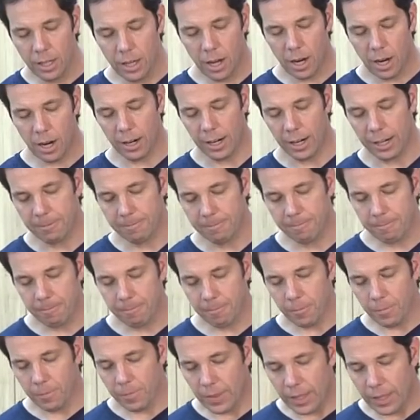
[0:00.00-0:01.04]
All right.
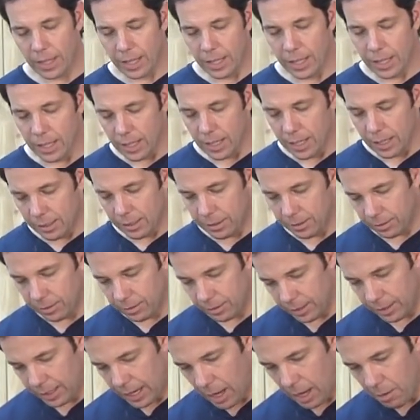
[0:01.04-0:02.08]

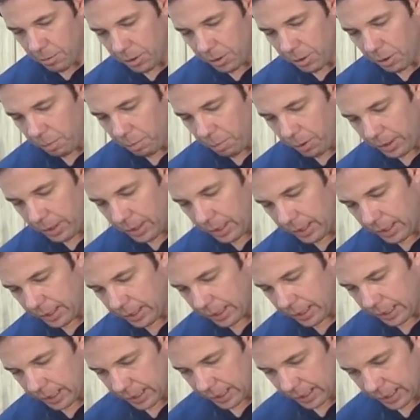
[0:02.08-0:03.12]
Now I'm going to put
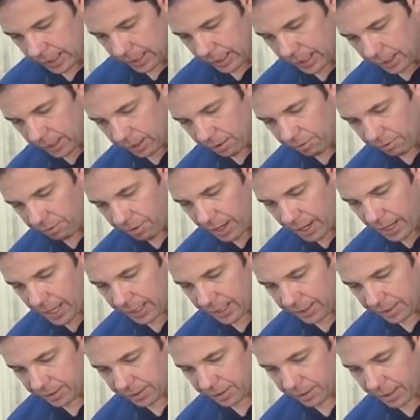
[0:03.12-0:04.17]
this in the
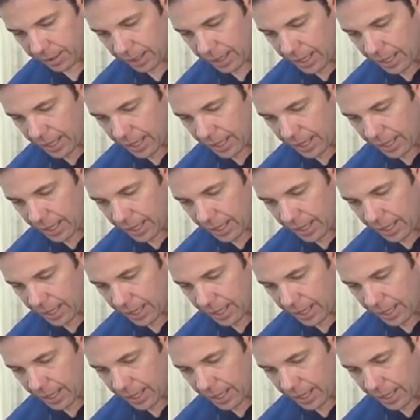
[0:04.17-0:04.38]
vise,